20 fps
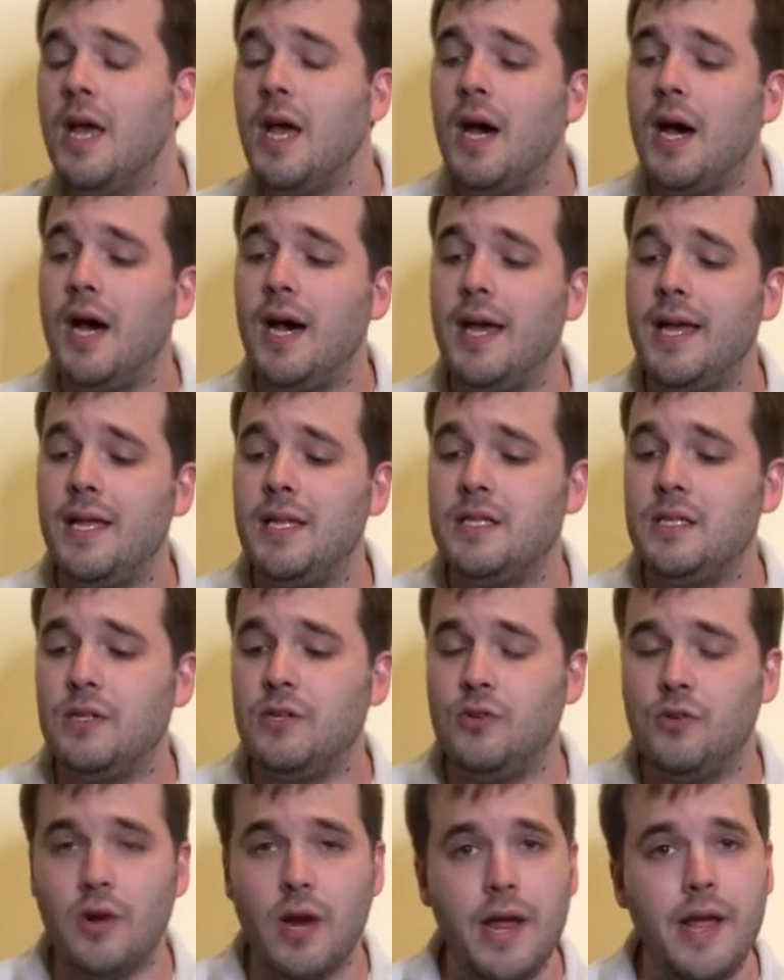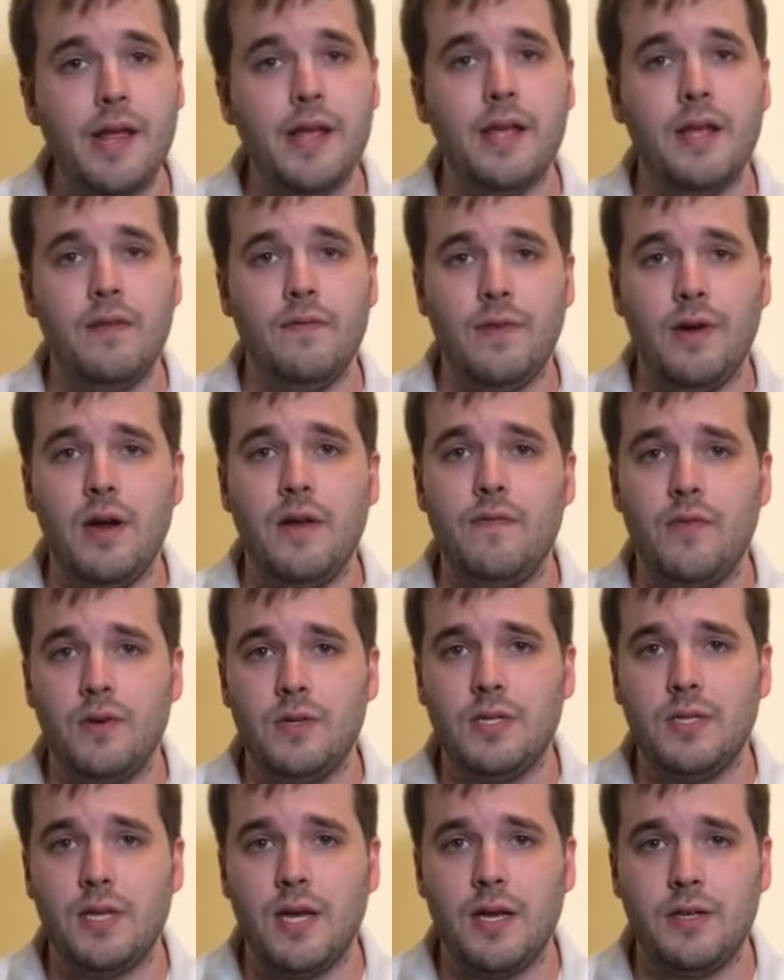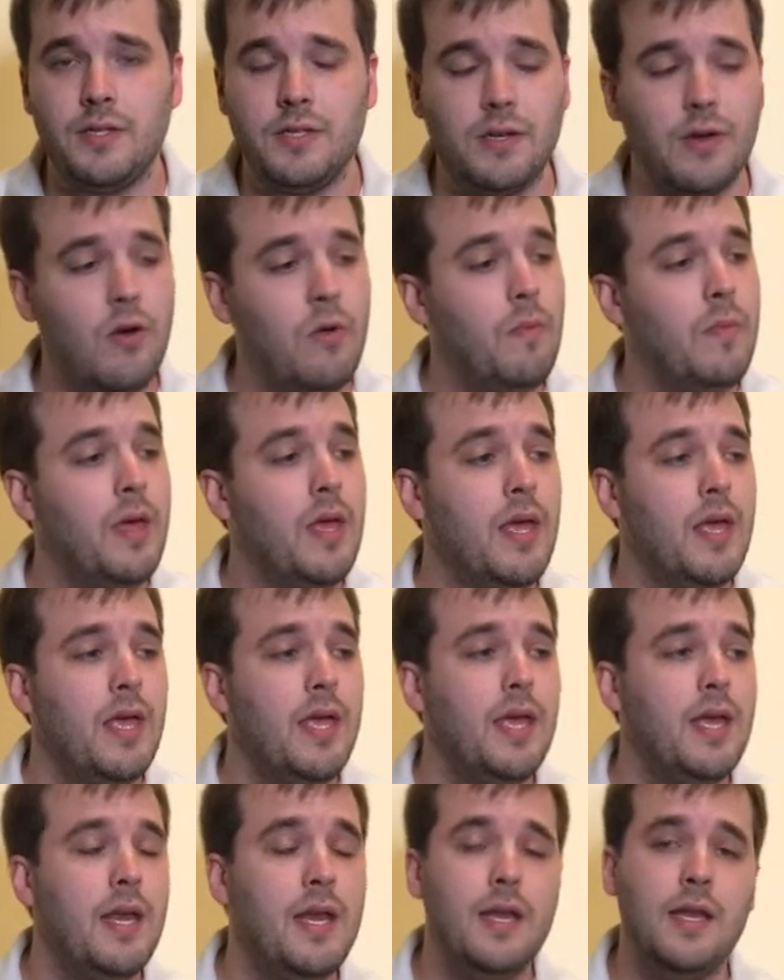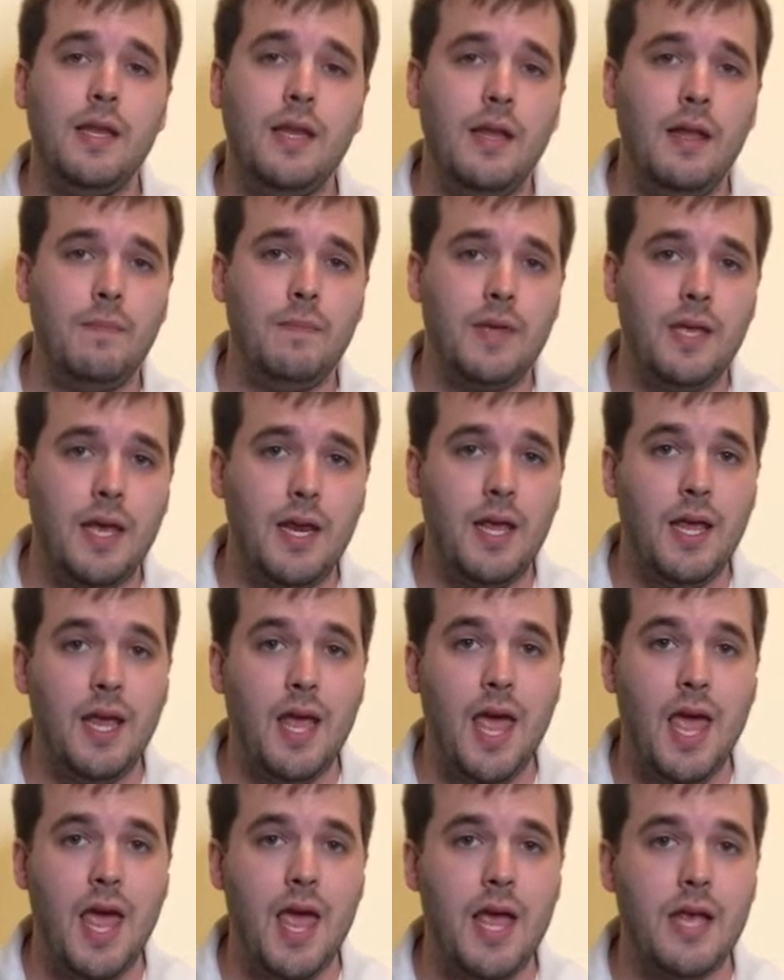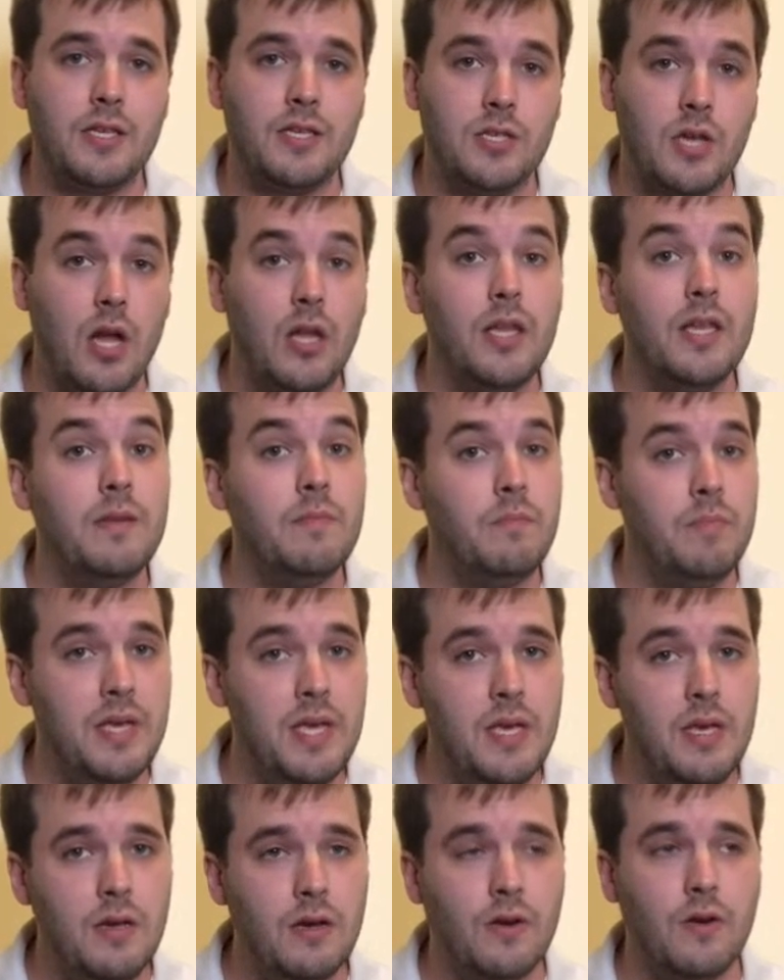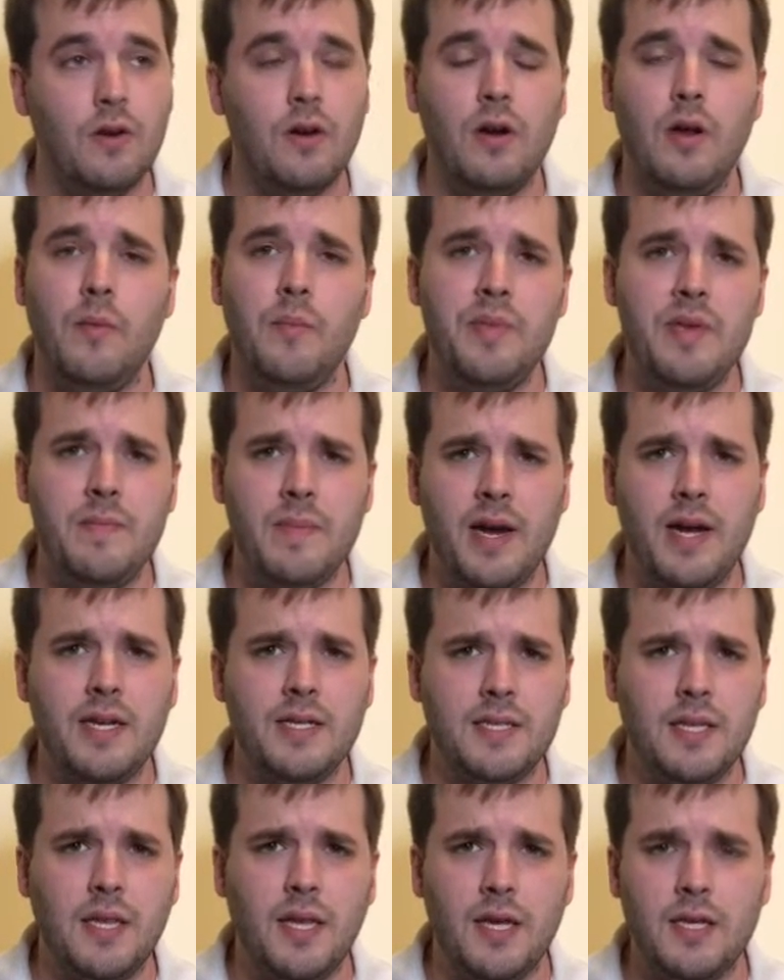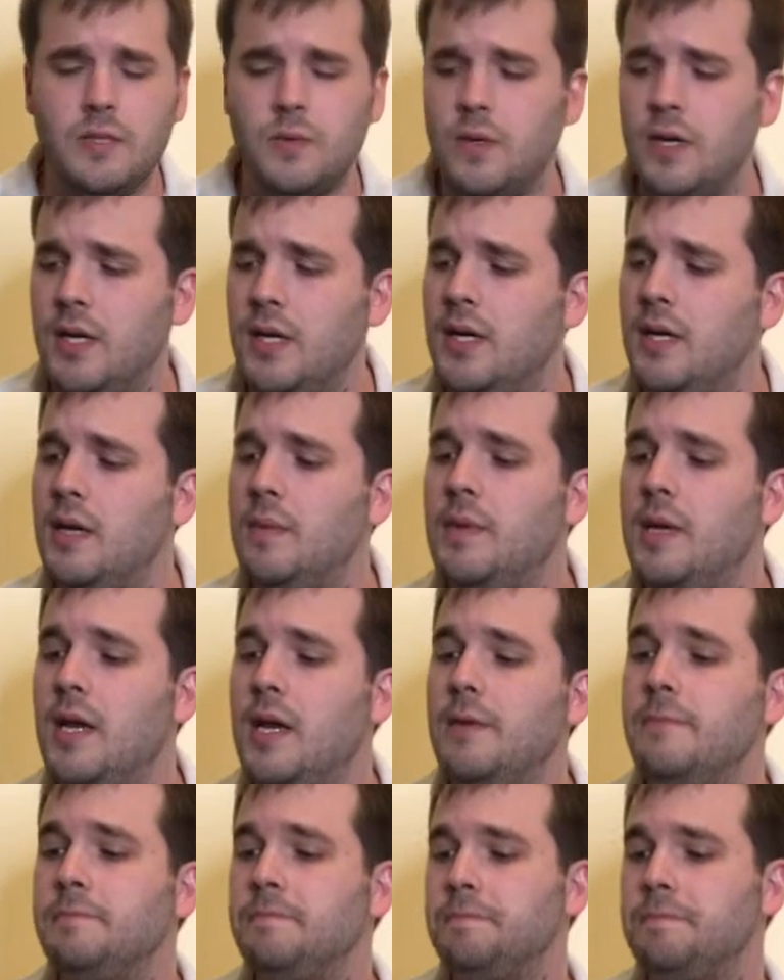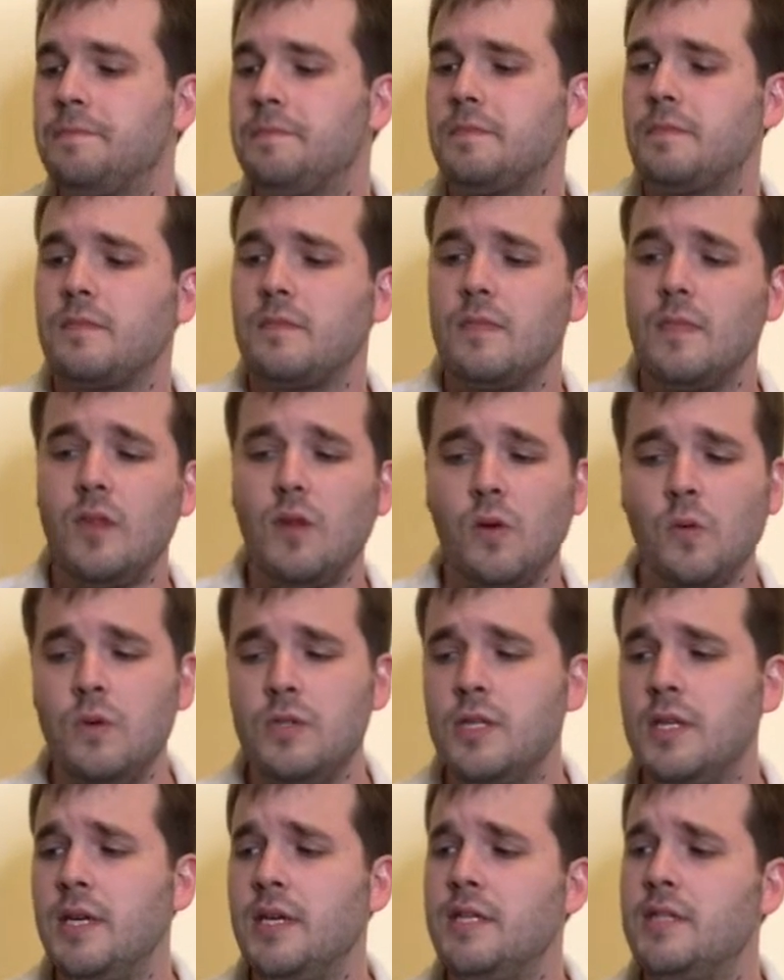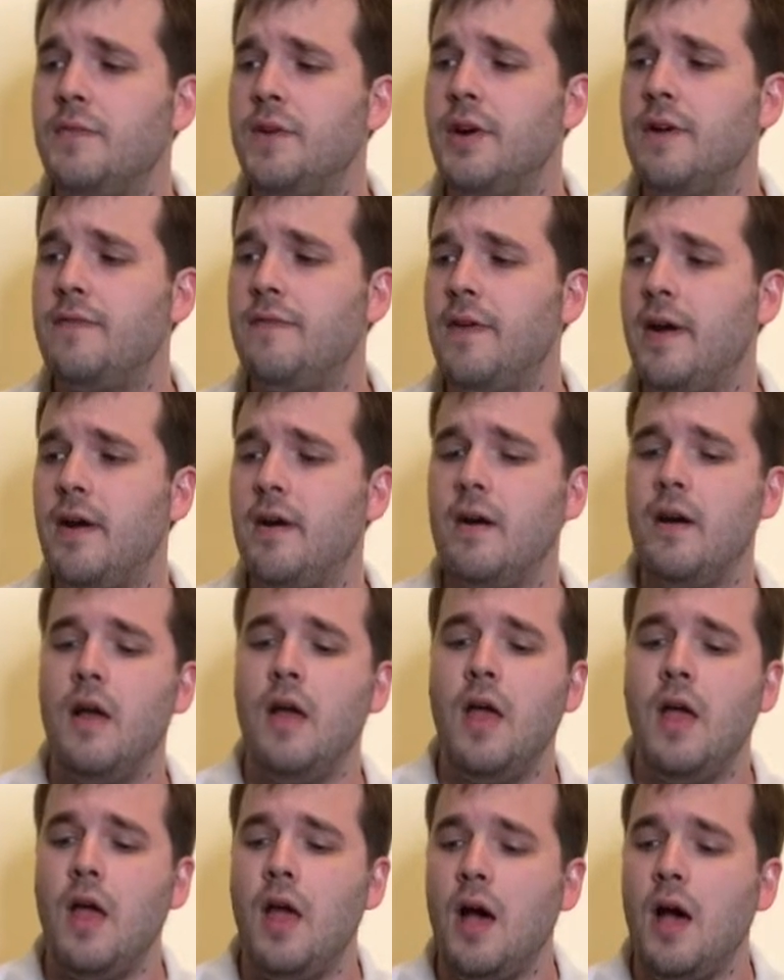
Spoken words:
It's a great and very versatile scope. It ended up getting a solid B, or a B minus, I think is what it ended up getting, which I think is very fair.